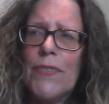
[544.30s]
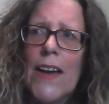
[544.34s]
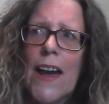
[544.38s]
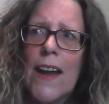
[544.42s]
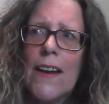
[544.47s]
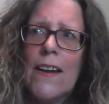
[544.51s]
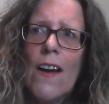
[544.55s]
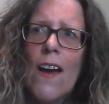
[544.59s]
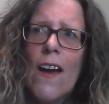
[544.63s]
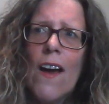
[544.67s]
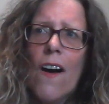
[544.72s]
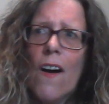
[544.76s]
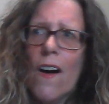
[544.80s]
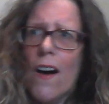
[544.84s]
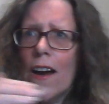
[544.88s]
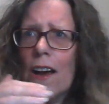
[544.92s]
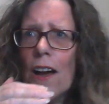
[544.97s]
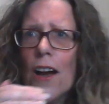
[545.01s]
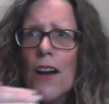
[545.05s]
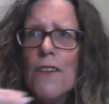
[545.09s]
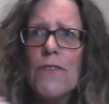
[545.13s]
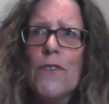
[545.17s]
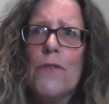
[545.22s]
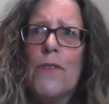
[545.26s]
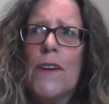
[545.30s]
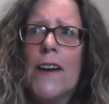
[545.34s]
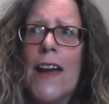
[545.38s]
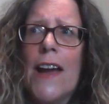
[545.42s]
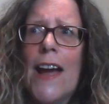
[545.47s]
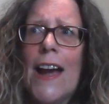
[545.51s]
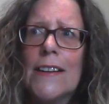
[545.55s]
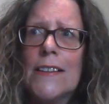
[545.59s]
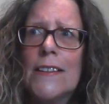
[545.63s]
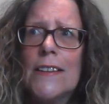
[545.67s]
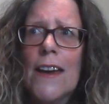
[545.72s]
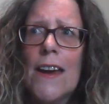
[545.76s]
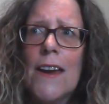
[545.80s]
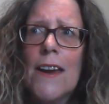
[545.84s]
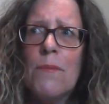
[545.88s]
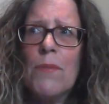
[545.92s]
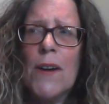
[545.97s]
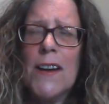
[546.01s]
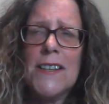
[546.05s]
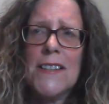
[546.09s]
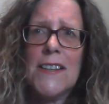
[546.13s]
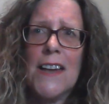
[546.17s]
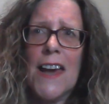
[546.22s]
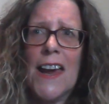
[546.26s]
that I overreacted
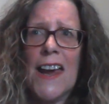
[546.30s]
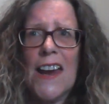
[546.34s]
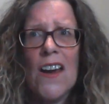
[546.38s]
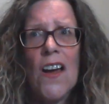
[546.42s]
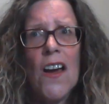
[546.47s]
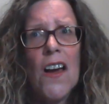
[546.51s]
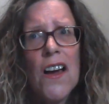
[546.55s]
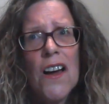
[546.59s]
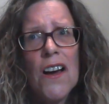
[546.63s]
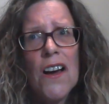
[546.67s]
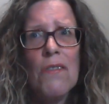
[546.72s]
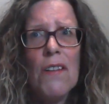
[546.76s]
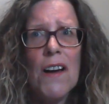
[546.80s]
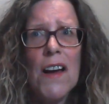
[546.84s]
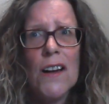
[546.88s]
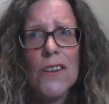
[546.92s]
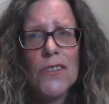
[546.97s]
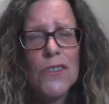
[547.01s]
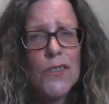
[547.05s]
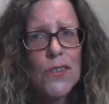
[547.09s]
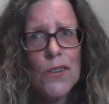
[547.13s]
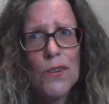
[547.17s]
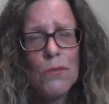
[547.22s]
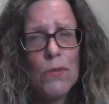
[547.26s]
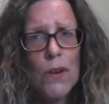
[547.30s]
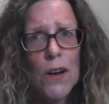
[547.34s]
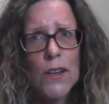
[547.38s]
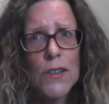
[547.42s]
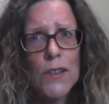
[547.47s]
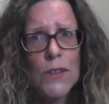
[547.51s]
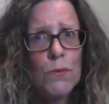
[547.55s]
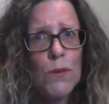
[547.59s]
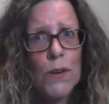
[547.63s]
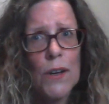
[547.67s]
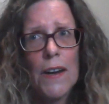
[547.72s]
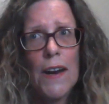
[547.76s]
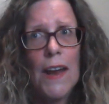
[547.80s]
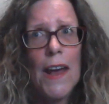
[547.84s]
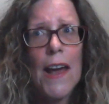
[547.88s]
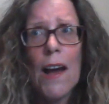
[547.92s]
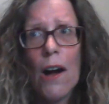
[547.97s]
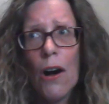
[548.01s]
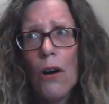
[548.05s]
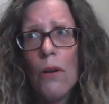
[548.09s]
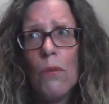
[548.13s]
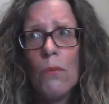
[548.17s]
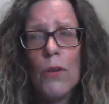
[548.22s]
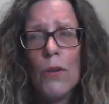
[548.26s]
by saying, "Oh well, two words wouldn't
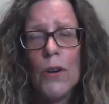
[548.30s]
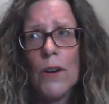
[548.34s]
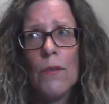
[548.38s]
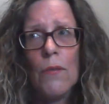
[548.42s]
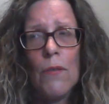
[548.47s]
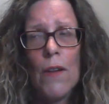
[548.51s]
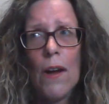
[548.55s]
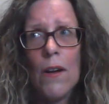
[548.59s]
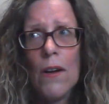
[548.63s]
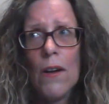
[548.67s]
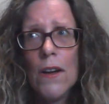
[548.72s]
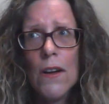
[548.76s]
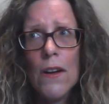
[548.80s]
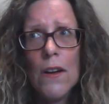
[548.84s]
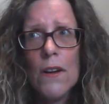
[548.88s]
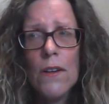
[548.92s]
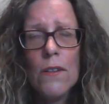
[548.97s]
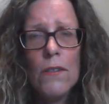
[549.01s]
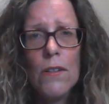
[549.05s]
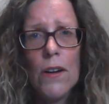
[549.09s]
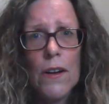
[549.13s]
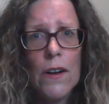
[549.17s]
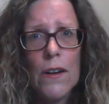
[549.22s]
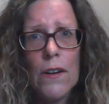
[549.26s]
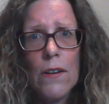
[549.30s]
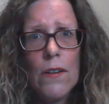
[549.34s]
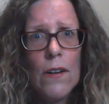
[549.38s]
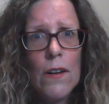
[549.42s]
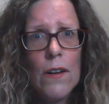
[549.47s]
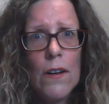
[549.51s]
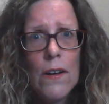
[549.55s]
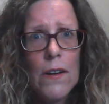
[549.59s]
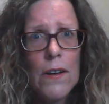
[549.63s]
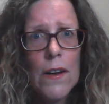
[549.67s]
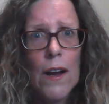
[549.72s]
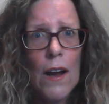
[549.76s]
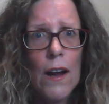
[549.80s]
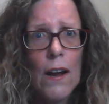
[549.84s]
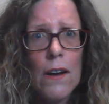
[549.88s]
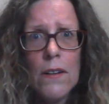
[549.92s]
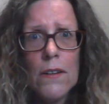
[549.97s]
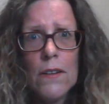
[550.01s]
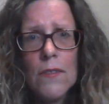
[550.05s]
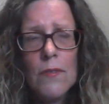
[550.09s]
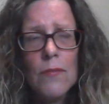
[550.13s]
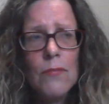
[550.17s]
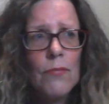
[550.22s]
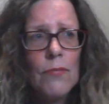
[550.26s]
help, wouldn't, wouldn't, you know,
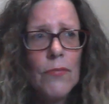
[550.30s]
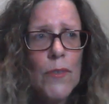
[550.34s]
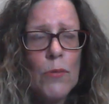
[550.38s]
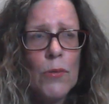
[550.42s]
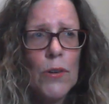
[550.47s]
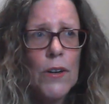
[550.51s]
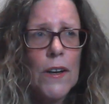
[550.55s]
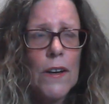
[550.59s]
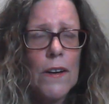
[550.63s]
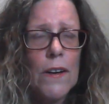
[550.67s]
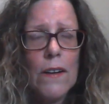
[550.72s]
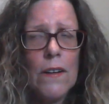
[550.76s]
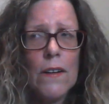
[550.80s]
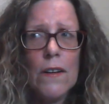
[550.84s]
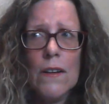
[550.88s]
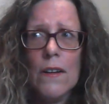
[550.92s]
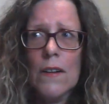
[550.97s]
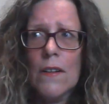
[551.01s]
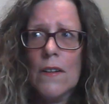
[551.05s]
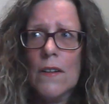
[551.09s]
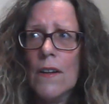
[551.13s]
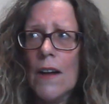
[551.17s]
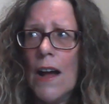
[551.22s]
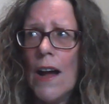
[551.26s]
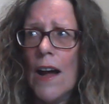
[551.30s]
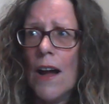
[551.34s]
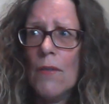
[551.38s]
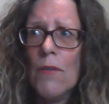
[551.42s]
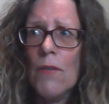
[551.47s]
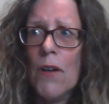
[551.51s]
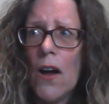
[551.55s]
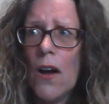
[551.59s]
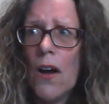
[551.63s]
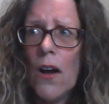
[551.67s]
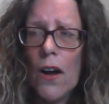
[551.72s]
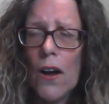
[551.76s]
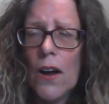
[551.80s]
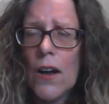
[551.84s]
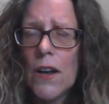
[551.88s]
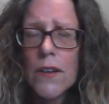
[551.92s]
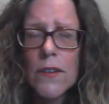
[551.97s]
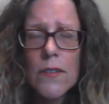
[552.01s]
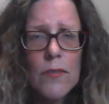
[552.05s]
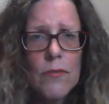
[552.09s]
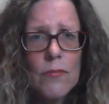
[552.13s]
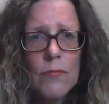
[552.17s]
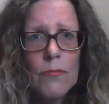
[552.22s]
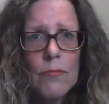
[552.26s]
wouldn't um, hurt."
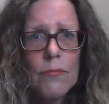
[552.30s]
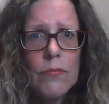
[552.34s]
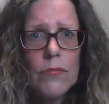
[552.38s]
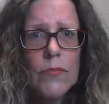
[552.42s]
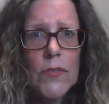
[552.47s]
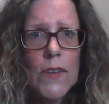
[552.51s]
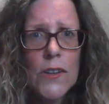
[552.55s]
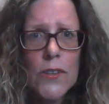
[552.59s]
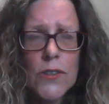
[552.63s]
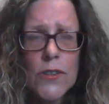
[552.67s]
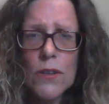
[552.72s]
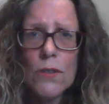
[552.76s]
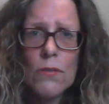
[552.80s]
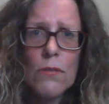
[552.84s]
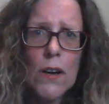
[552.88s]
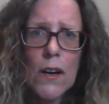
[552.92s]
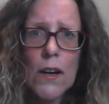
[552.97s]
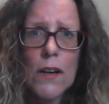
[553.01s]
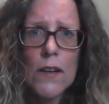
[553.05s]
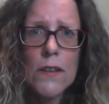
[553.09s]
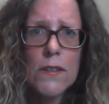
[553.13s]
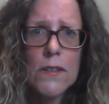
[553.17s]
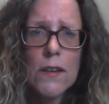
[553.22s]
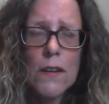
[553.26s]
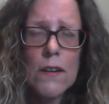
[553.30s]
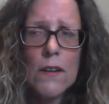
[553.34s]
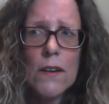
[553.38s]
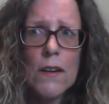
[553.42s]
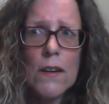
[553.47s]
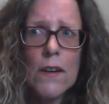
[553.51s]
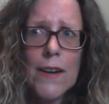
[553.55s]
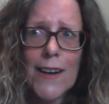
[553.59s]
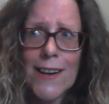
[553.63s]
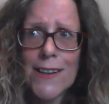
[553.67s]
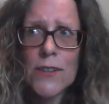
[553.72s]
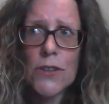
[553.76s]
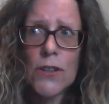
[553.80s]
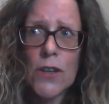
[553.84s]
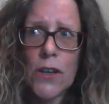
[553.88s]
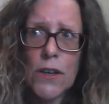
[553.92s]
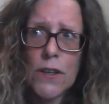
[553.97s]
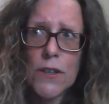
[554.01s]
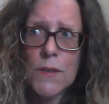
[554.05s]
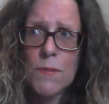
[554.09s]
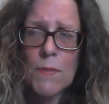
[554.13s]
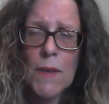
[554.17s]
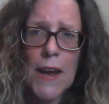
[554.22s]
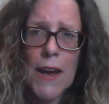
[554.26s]
Two words.
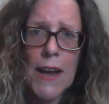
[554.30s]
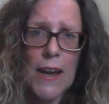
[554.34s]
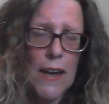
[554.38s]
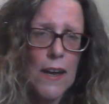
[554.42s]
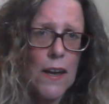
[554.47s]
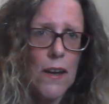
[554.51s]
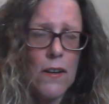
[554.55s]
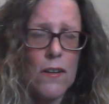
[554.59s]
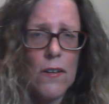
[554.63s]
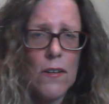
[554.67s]
Excuse me.